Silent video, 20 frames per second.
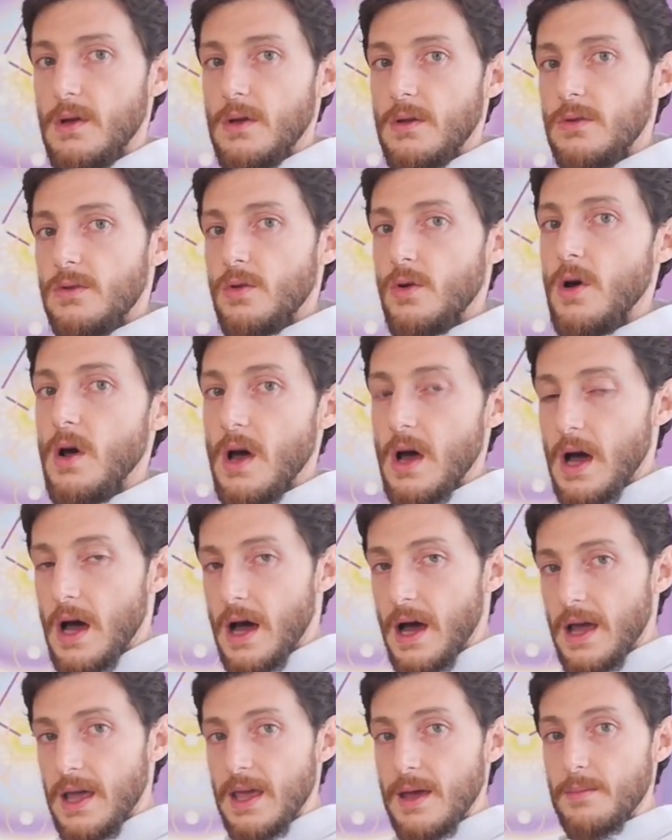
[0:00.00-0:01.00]
So
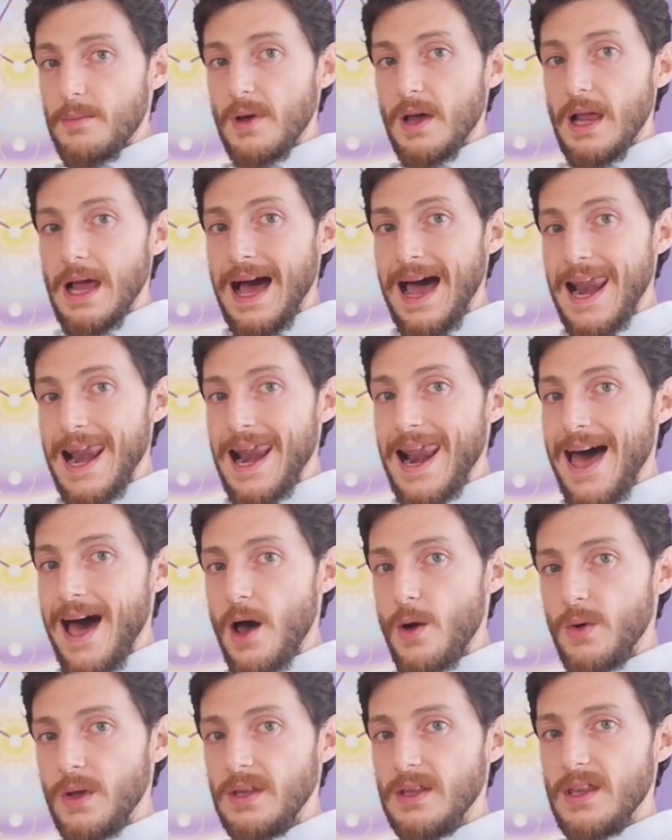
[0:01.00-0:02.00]
I am
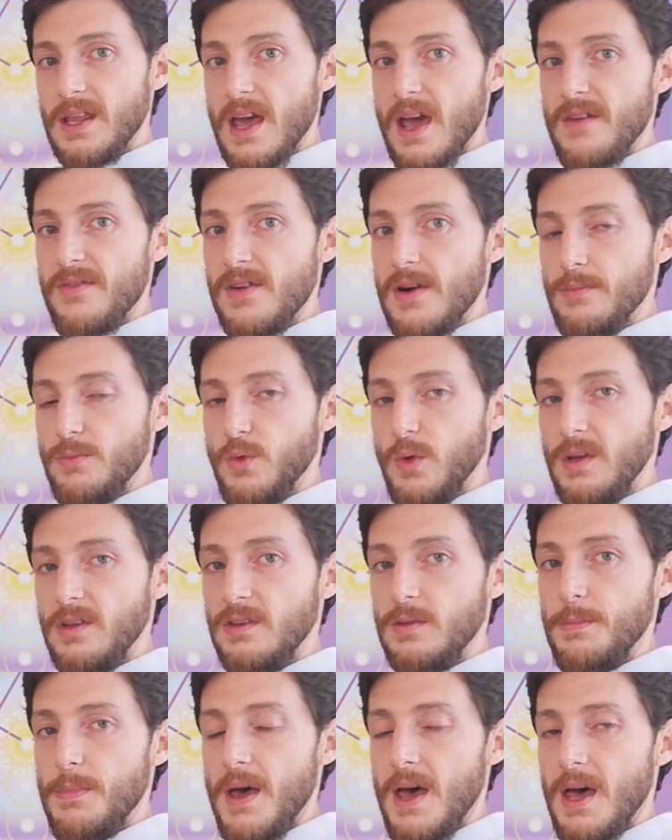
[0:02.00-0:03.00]
allowing the diaphragm to
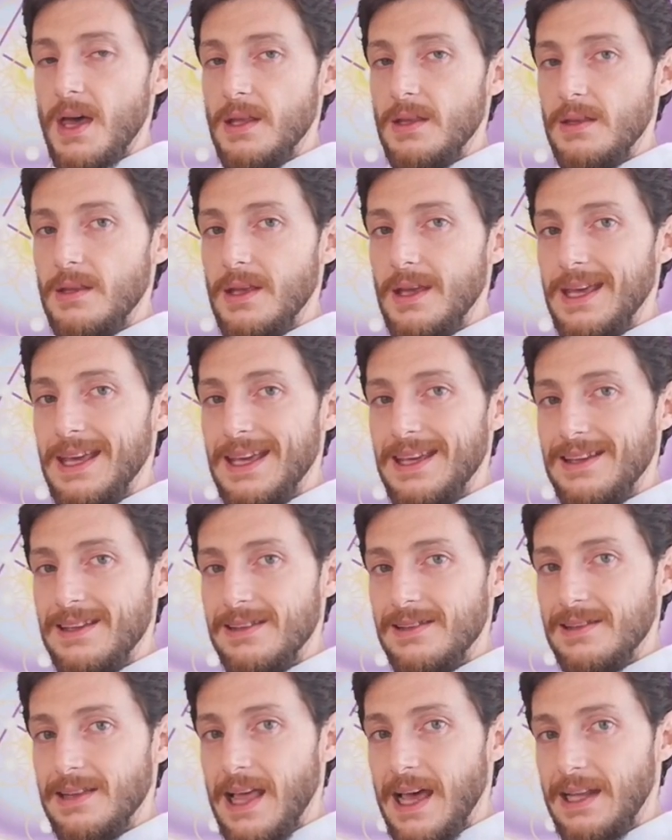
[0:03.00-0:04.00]
expand
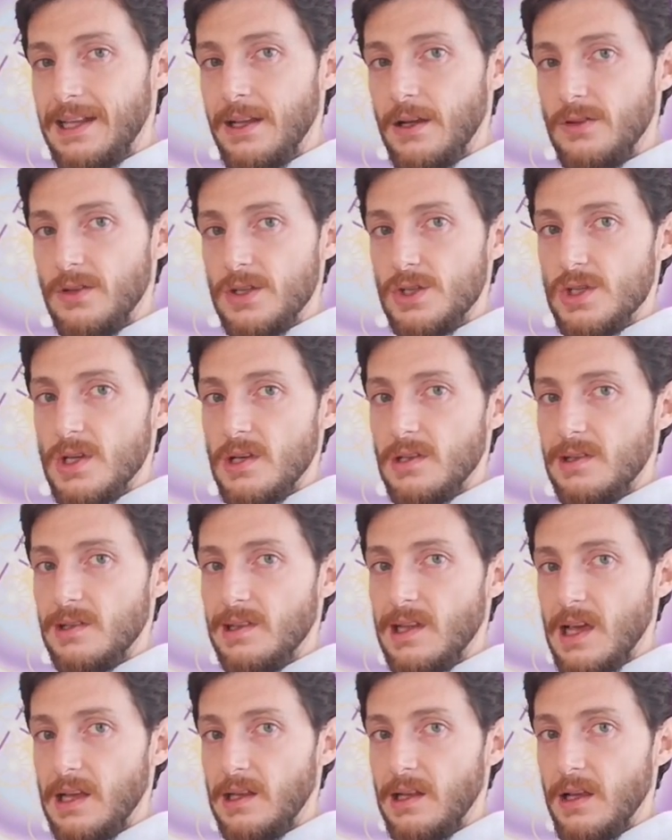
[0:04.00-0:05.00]
slightly on the chest,
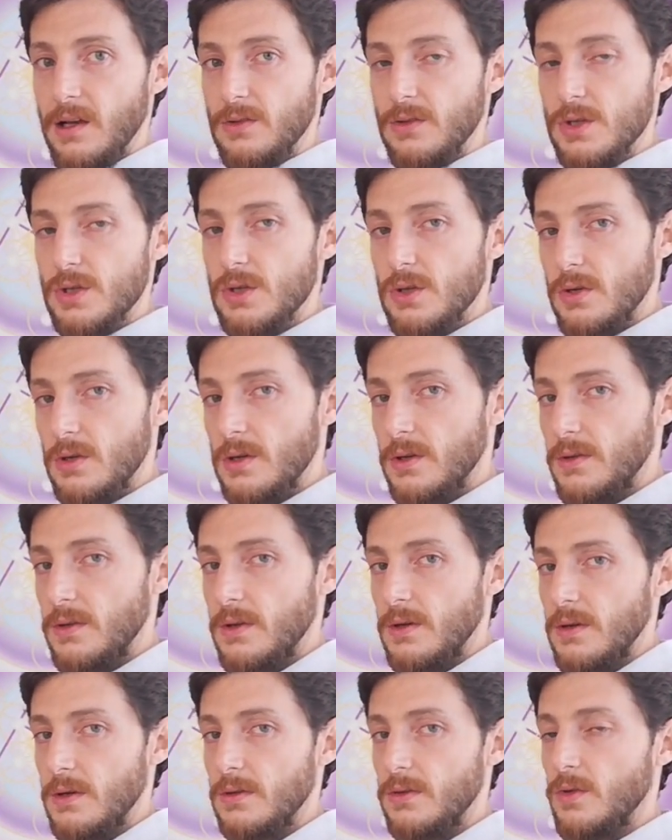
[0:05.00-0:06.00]
slightly on the
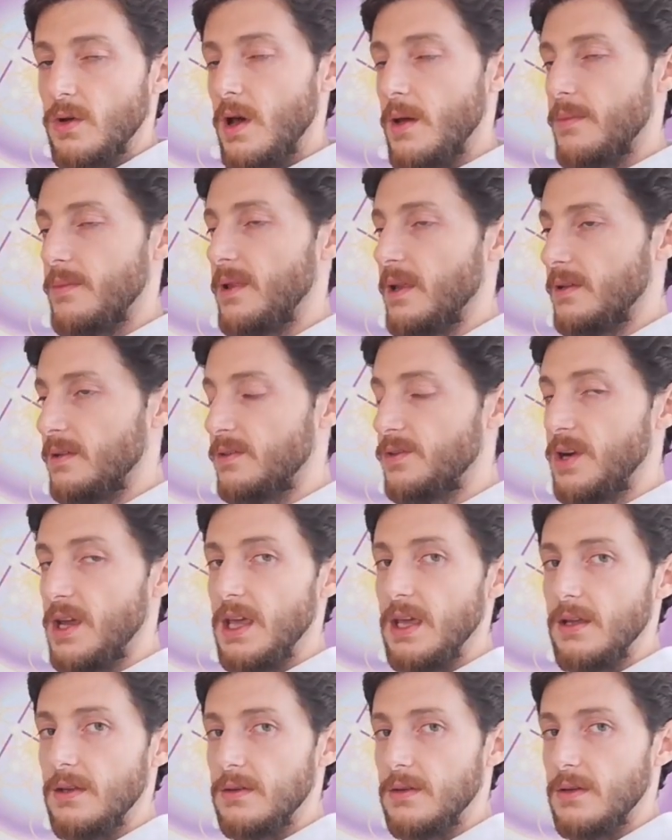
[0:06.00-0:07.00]
shoulder. So I'm
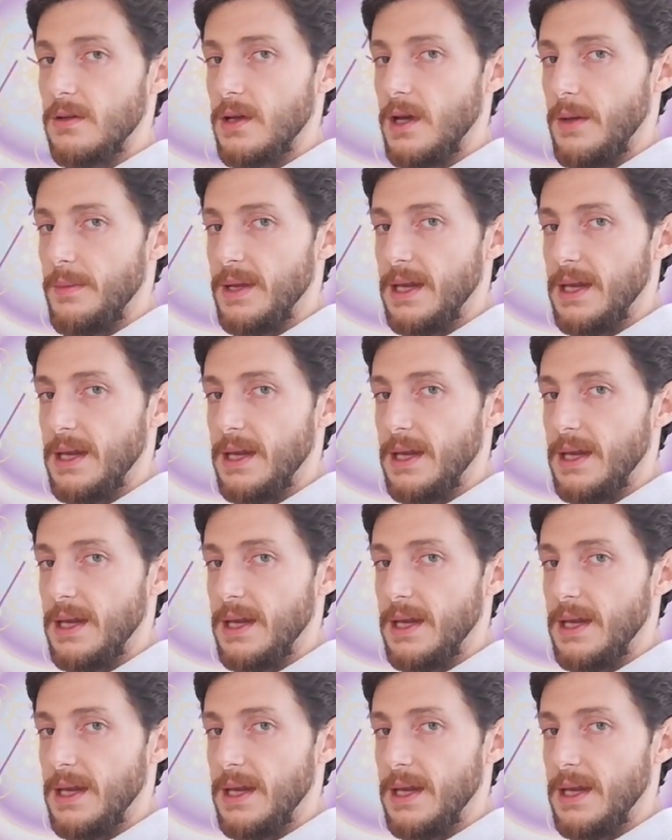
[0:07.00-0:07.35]
straight, I'm